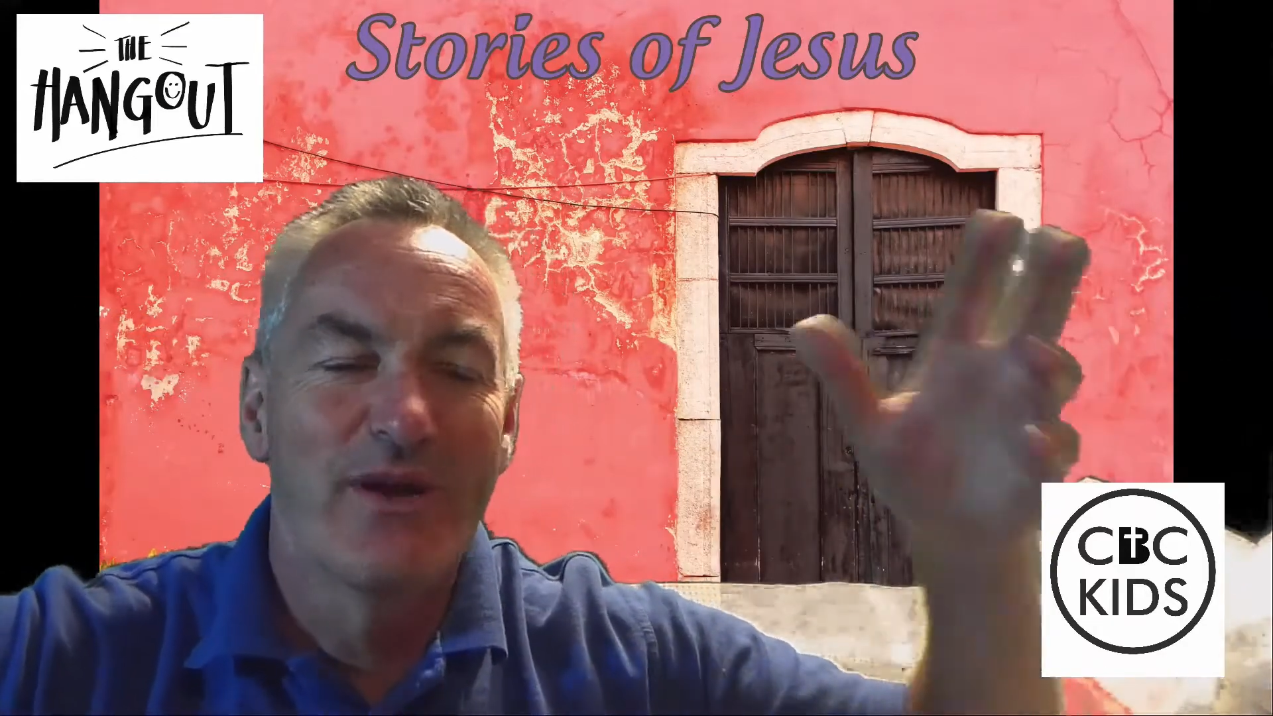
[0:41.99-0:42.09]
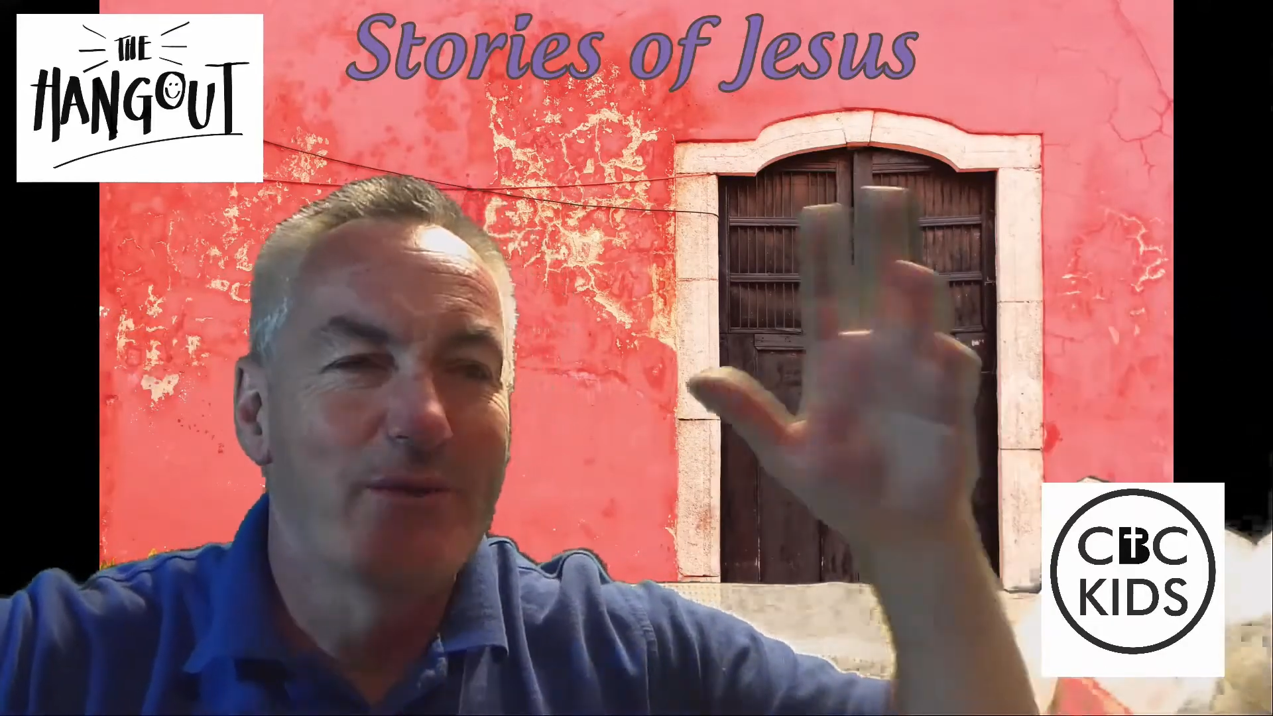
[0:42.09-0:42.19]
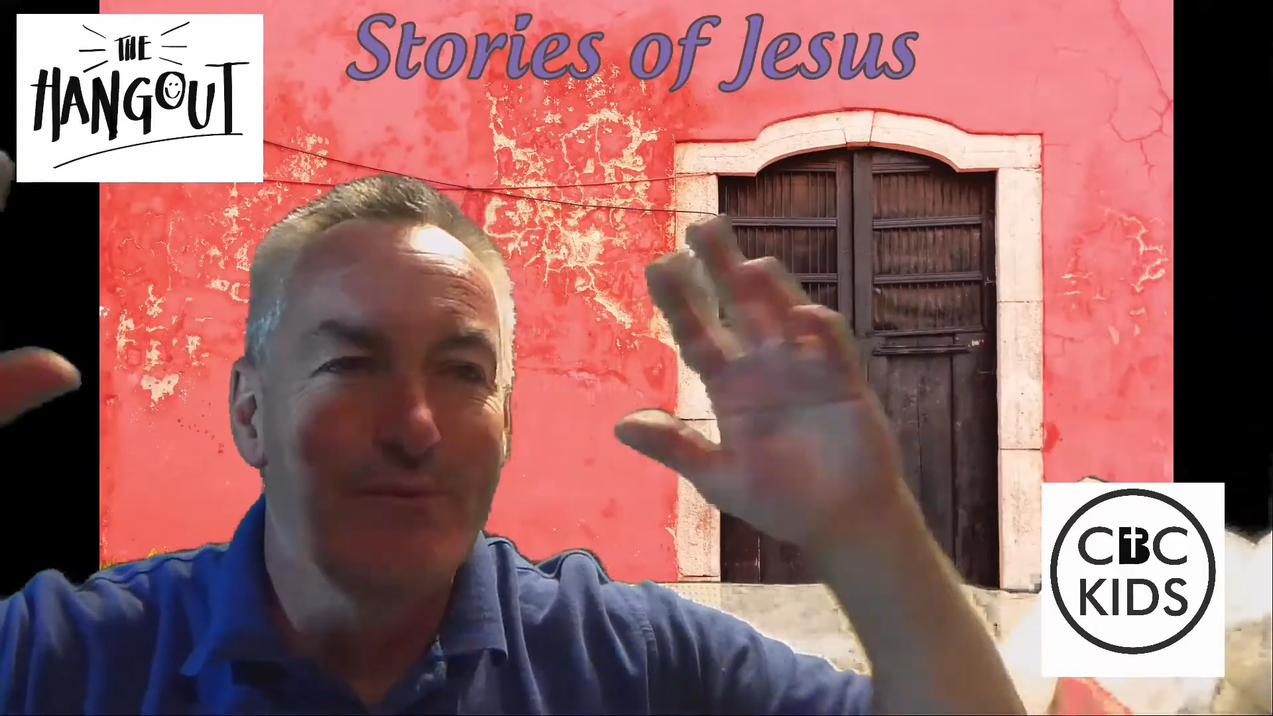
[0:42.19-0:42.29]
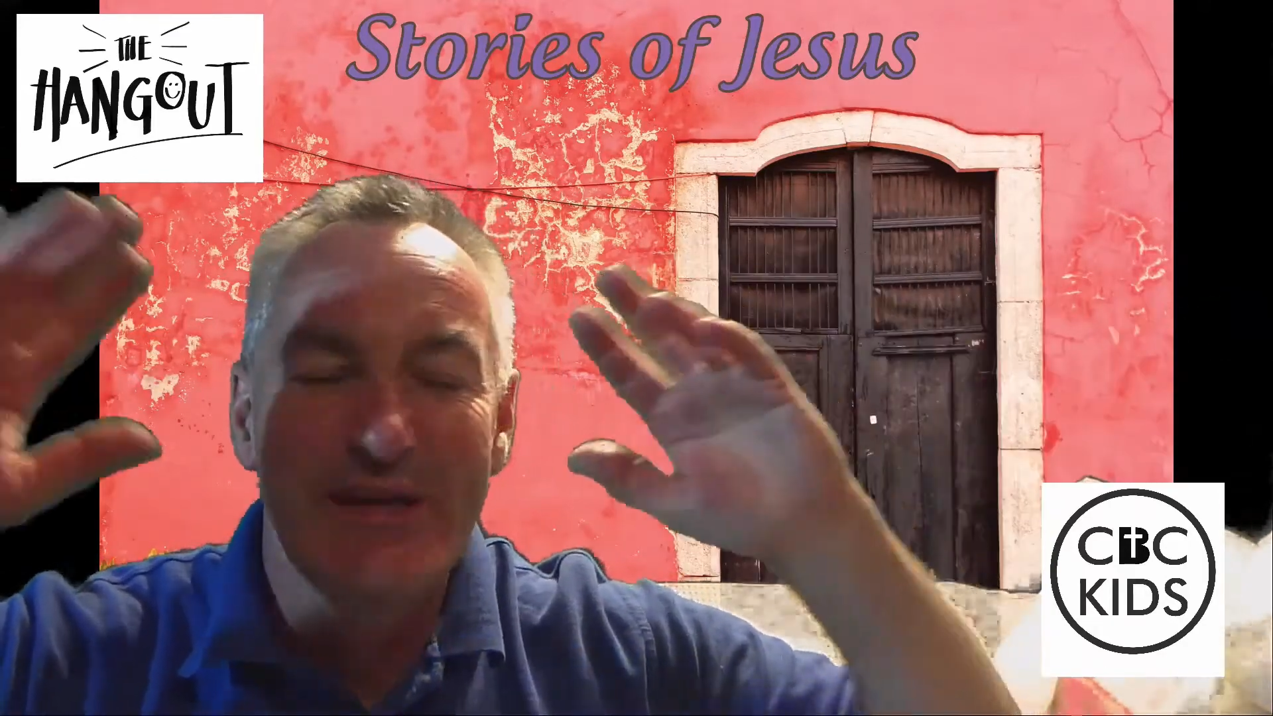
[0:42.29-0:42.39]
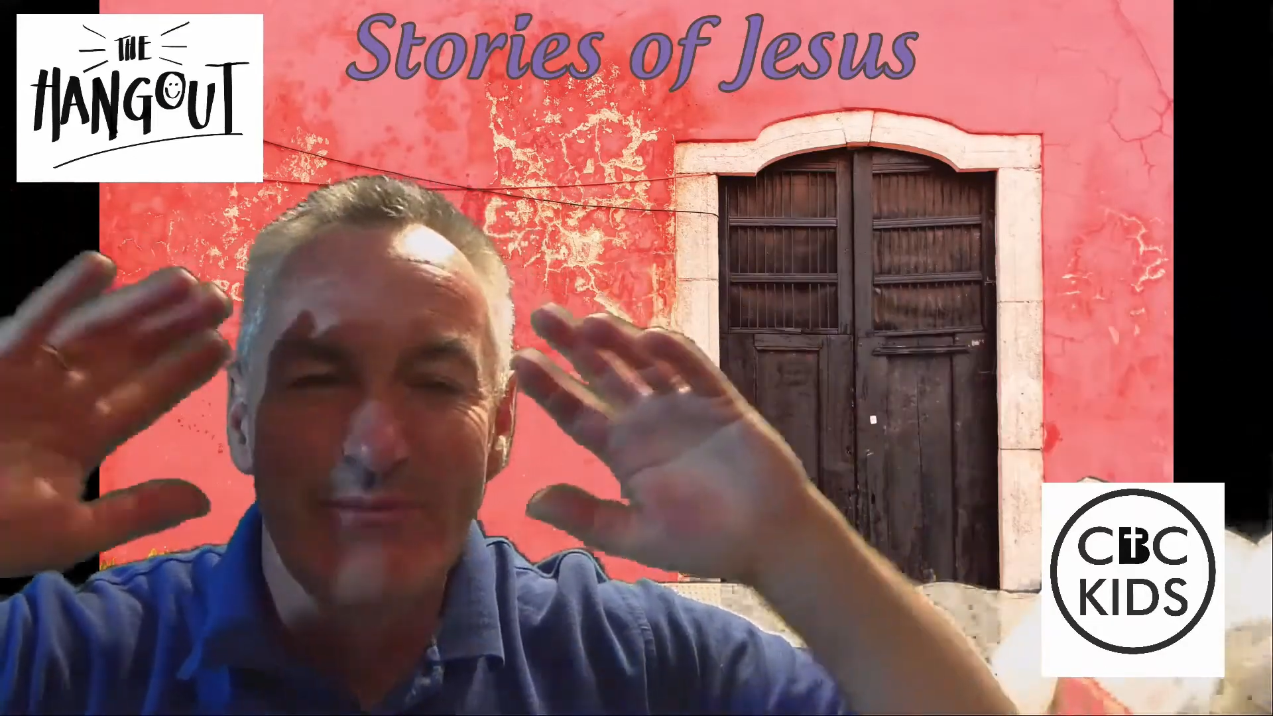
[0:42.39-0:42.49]

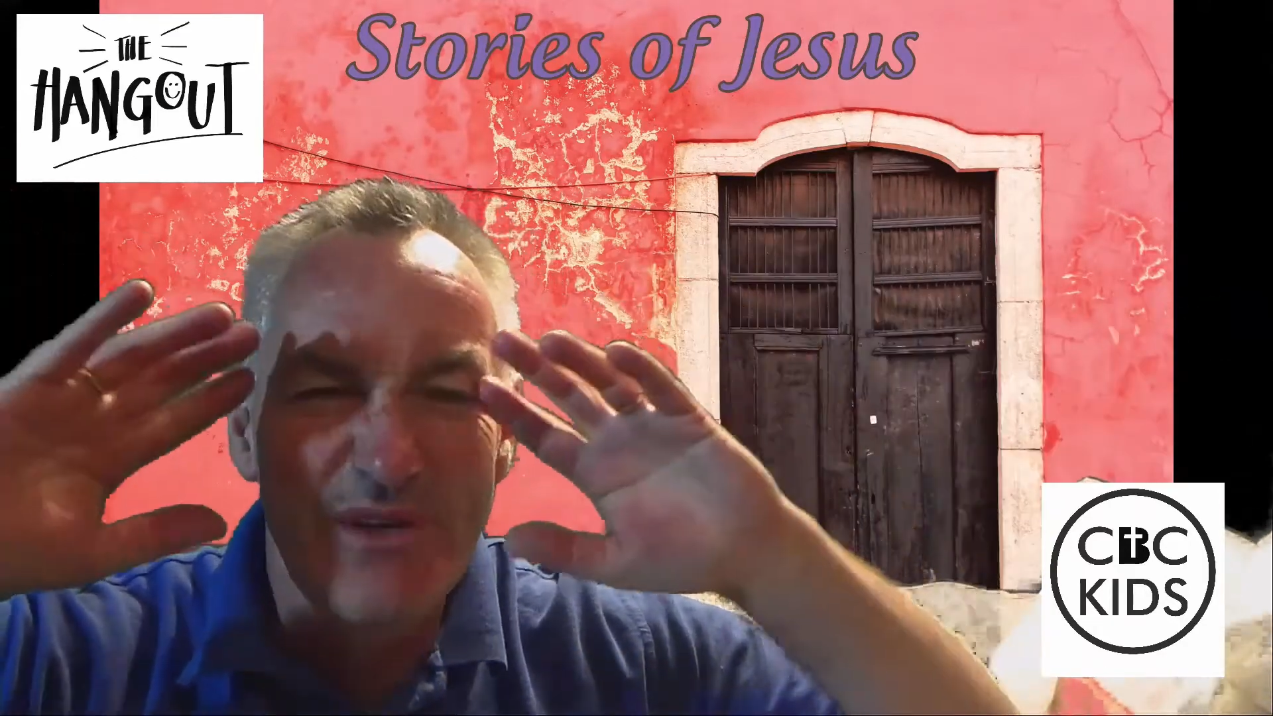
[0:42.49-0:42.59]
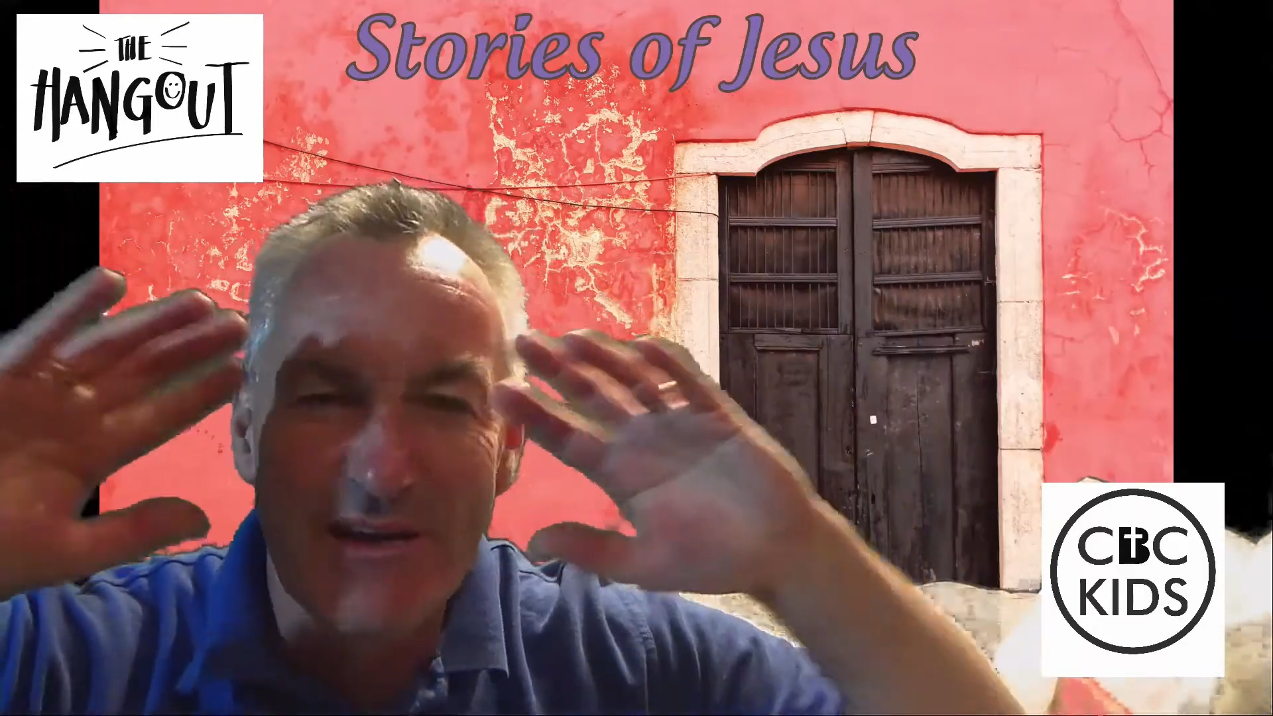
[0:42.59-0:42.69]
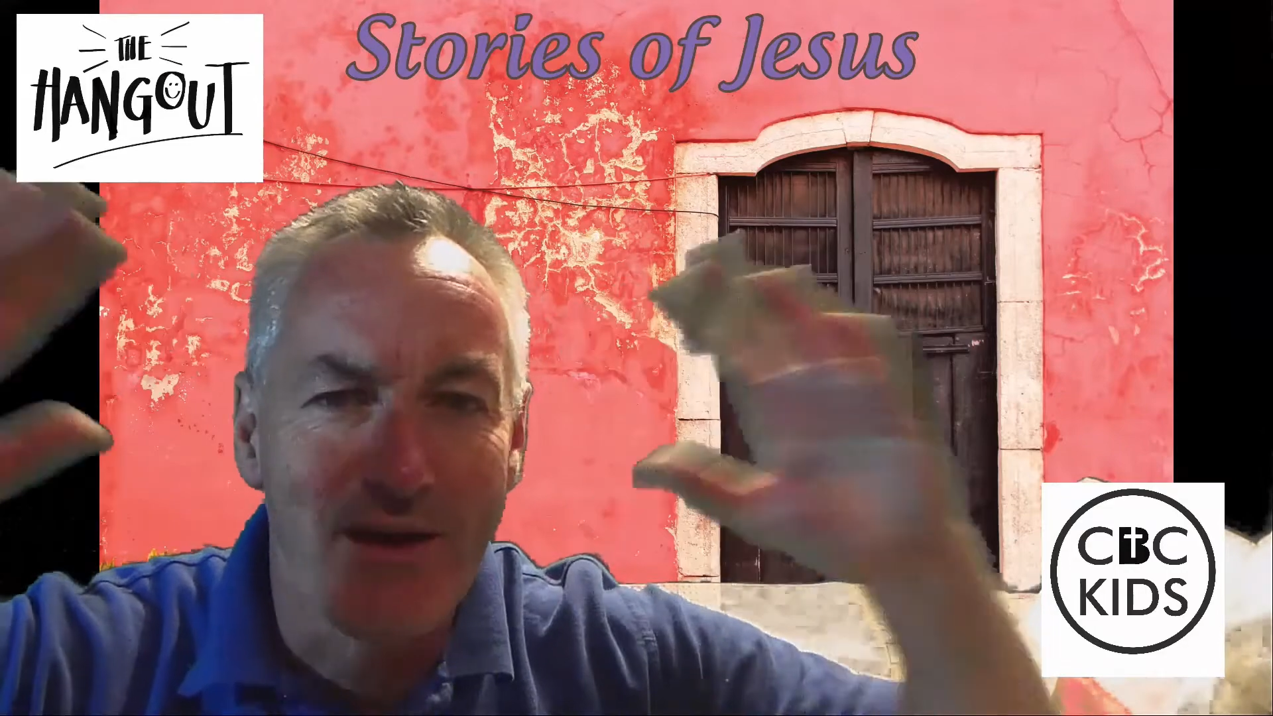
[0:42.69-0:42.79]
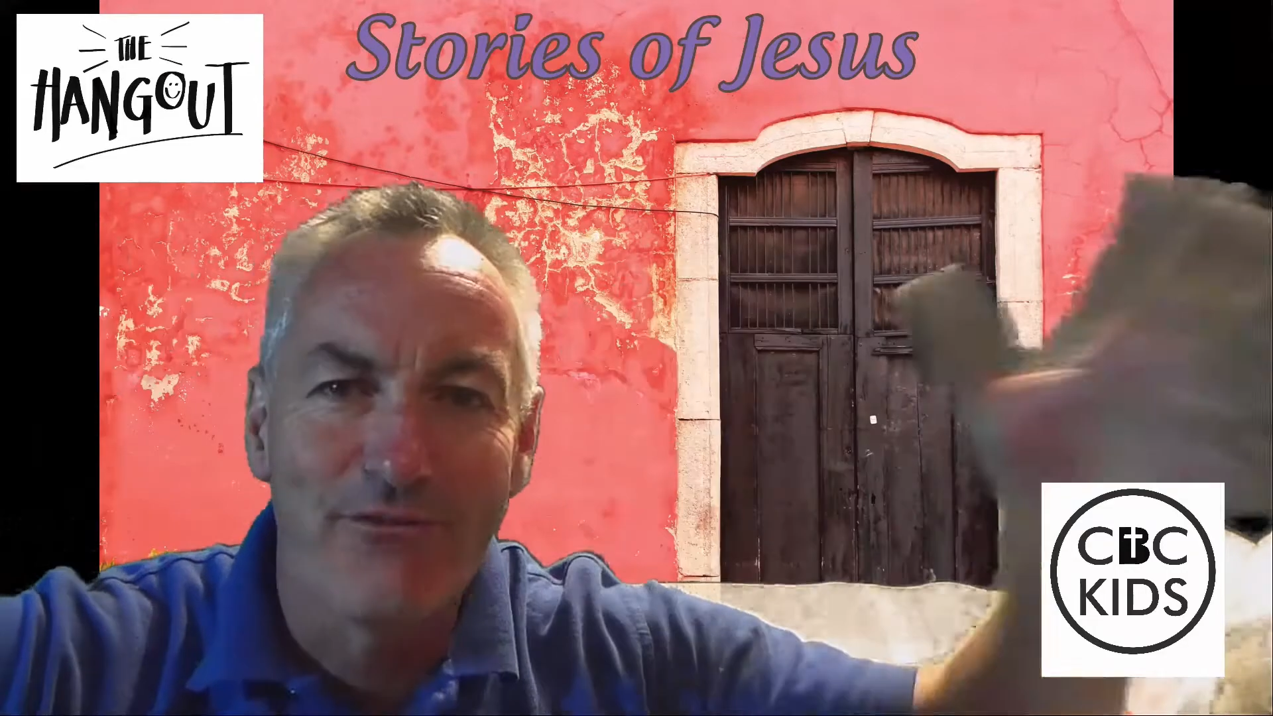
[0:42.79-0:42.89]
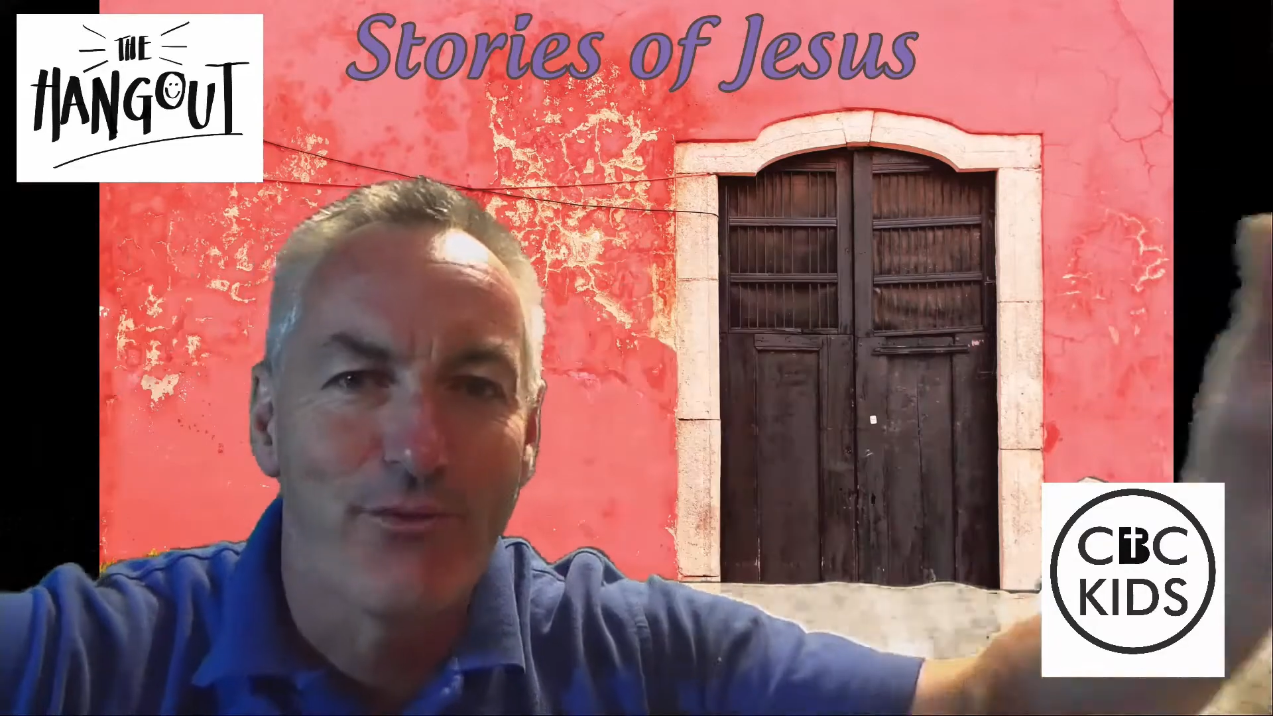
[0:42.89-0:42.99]
We, we,
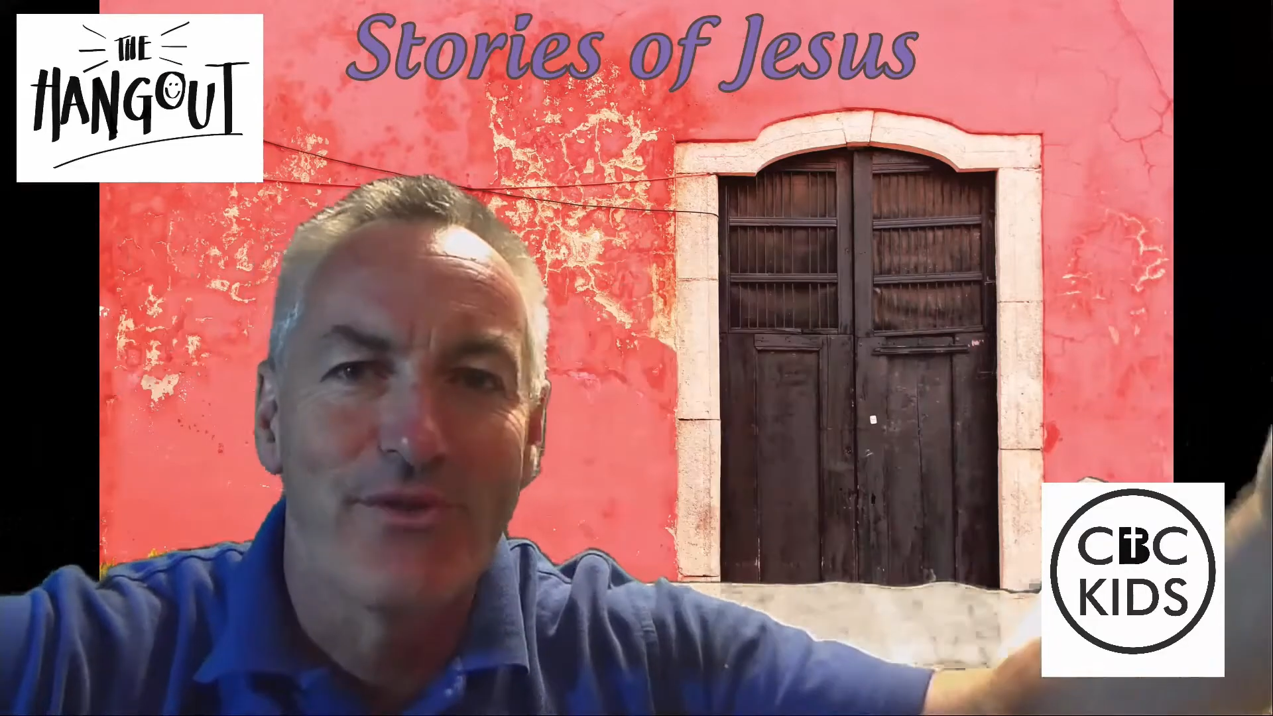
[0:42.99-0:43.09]
we love what